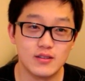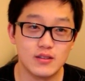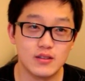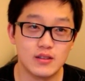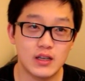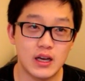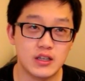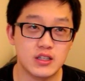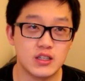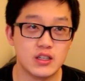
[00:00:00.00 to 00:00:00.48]

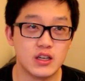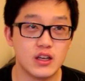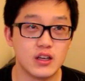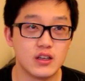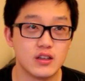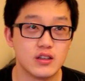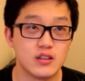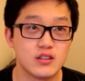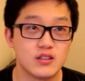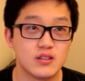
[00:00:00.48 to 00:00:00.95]

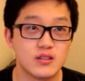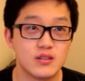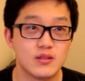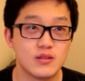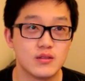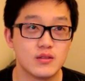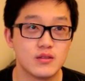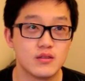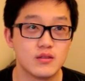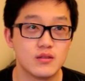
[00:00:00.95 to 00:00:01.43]
actually,
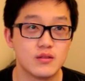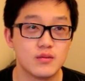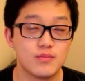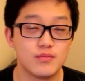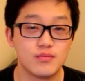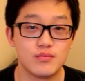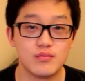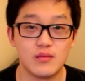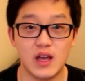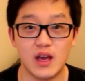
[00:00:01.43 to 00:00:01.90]

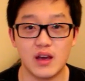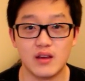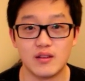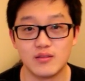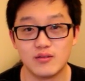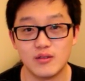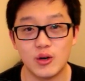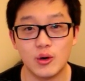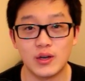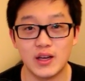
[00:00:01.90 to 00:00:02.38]
yeah,
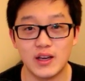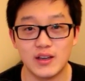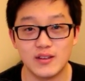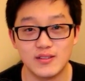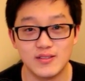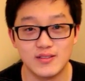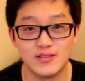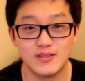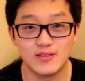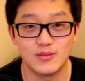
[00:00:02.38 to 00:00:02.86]
okay,
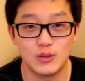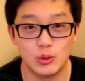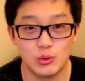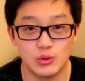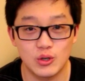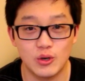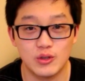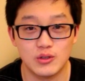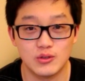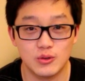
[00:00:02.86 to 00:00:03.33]
it was
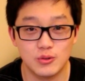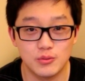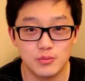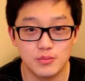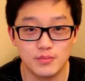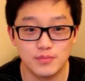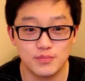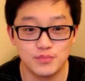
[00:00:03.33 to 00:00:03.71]
hot soup.